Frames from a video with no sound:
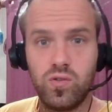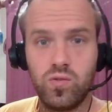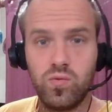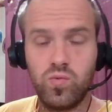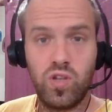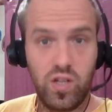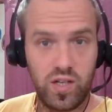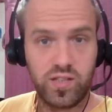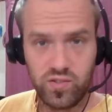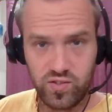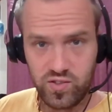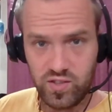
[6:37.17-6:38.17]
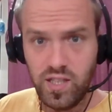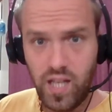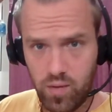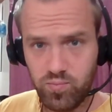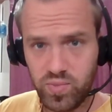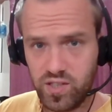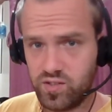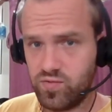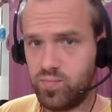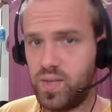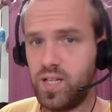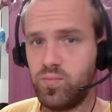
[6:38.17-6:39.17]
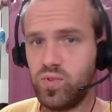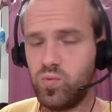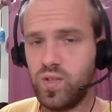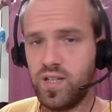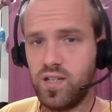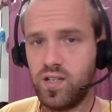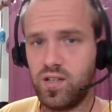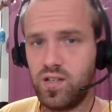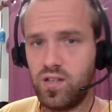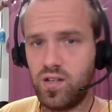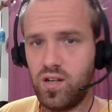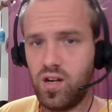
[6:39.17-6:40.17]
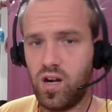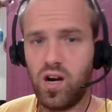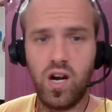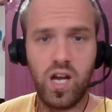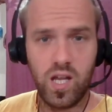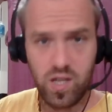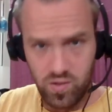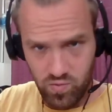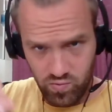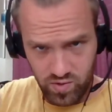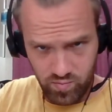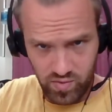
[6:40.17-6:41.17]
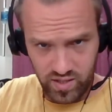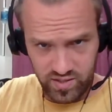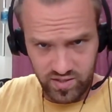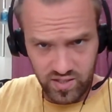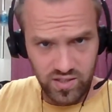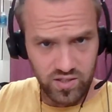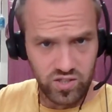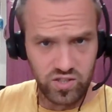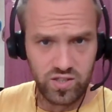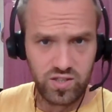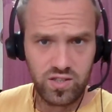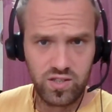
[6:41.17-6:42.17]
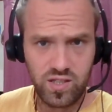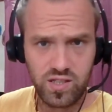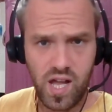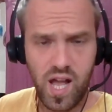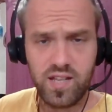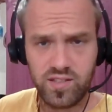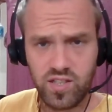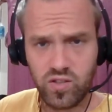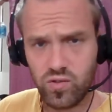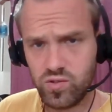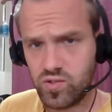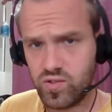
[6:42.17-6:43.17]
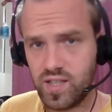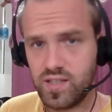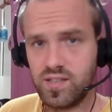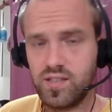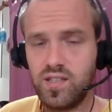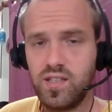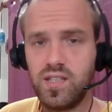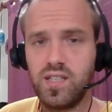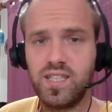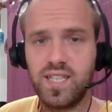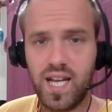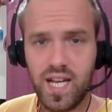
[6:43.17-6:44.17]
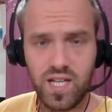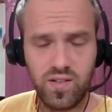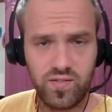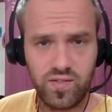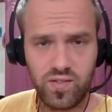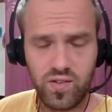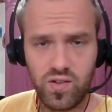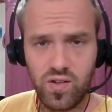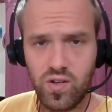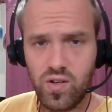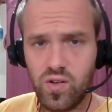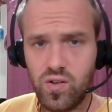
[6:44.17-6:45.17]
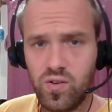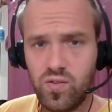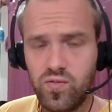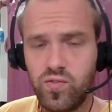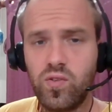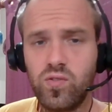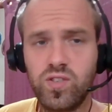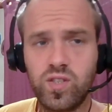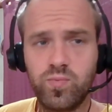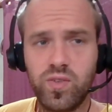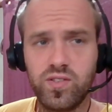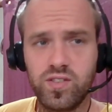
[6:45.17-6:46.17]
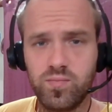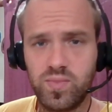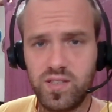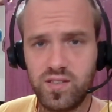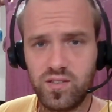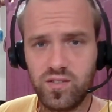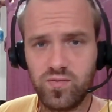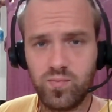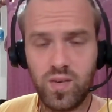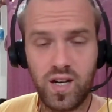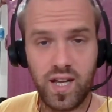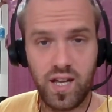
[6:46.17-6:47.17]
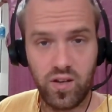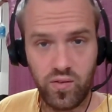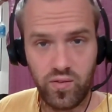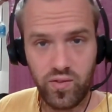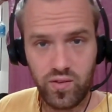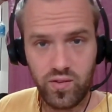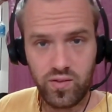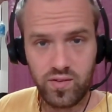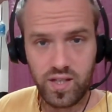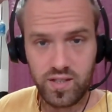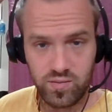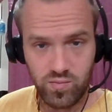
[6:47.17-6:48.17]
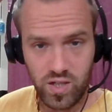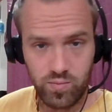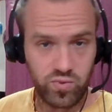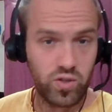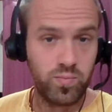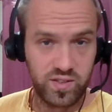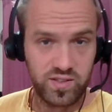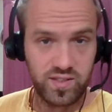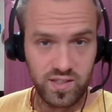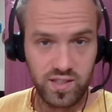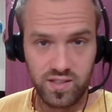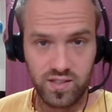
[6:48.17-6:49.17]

would like to see that piece of paper where I, with my signature as a contract, gave full responsibility of my health, that is my property,